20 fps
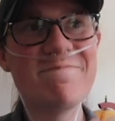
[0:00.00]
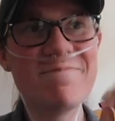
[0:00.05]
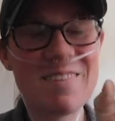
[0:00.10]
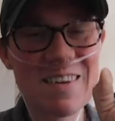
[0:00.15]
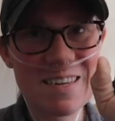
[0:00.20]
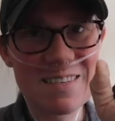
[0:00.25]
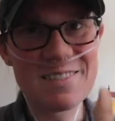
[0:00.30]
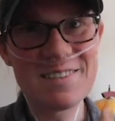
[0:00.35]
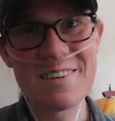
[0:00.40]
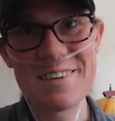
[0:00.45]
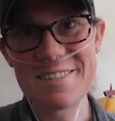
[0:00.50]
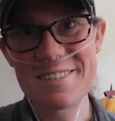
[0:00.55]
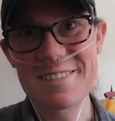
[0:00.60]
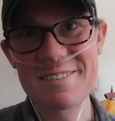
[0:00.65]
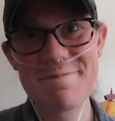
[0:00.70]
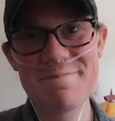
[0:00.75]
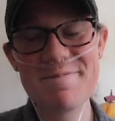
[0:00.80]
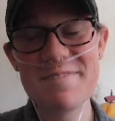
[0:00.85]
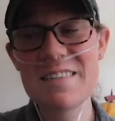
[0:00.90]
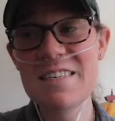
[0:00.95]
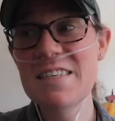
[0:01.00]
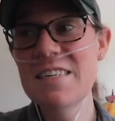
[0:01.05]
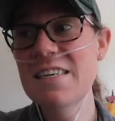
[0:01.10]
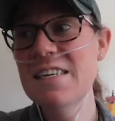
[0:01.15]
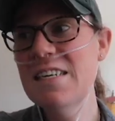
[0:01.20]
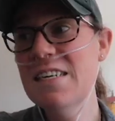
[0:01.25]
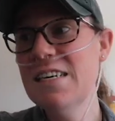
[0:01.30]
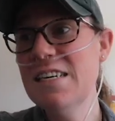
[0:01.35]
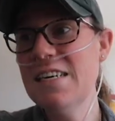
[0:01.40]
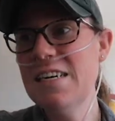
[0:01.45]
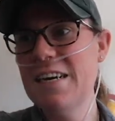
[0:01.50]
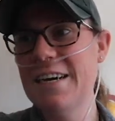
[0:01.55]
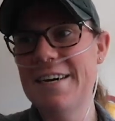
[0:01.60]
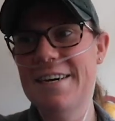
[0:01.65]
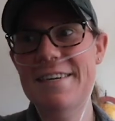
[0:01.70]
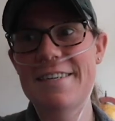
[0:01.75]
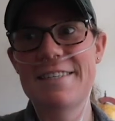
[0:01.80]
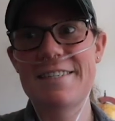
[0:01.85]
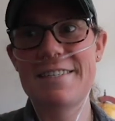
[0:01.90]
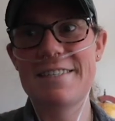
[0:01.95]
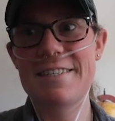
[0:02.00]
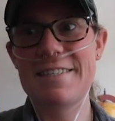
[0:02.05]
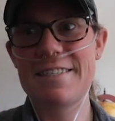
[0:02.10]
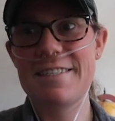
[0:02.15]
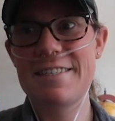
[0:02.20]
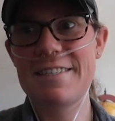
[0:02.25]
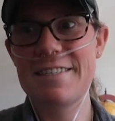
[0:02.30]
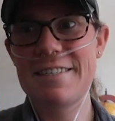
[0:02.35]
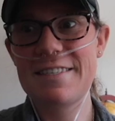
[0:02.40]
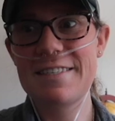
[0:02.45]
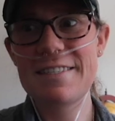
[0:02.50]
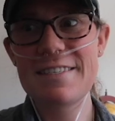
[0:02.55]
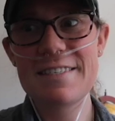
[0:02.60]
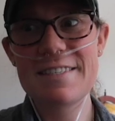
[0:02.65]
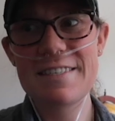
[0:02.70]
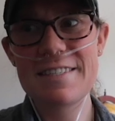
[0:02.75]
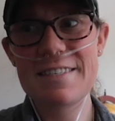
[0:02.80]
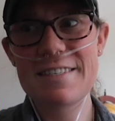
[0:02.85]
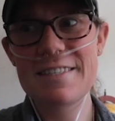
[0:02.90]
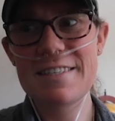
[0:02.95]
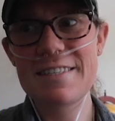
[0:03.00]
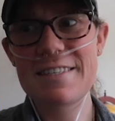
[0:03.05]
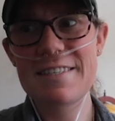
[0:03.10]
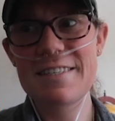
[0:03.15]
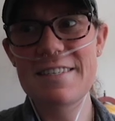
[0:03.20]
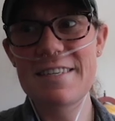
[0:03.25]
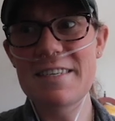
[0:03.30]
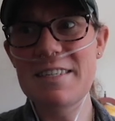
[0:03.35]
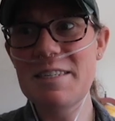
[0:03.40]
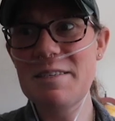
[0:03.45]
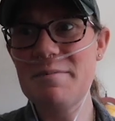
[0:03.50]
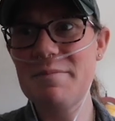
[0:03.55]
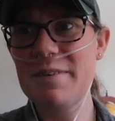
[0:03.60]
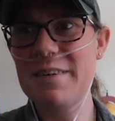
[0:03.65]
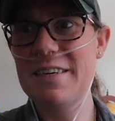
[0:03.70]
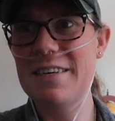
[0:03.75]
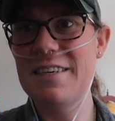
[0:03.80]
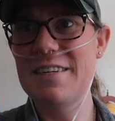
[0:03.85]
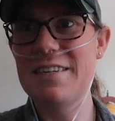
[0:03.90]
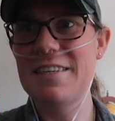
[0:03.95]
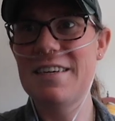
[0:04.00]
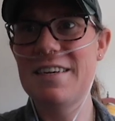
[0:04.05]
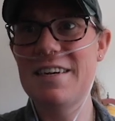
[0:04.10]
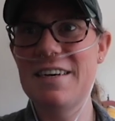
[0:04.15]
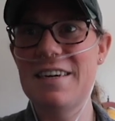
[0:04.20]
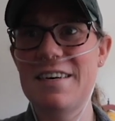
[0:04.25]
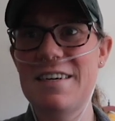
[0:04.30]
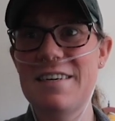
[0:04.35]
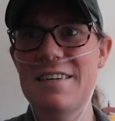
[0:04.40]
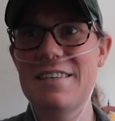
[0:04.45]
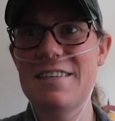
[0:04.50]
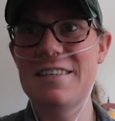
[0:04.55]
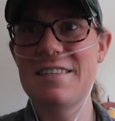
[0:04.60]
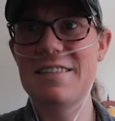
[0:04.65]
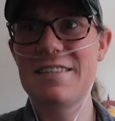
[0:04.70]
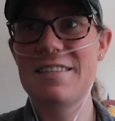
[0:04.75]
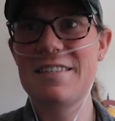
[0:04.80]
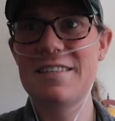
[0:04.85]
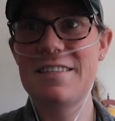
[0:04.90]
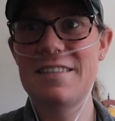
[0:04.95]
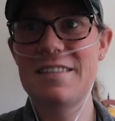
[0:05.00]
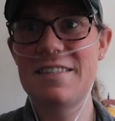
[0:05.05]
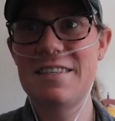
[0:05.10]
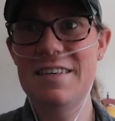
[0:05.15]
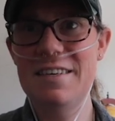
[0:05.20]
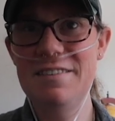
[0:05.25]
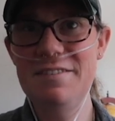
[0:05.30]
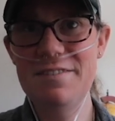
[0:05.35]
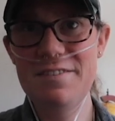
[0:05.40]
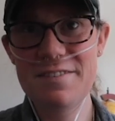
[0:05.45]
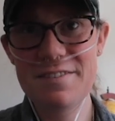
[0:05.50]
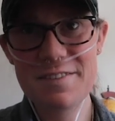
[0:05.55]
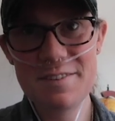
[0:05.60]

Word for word: that's awesome. Uh, still a bit uh, stiff,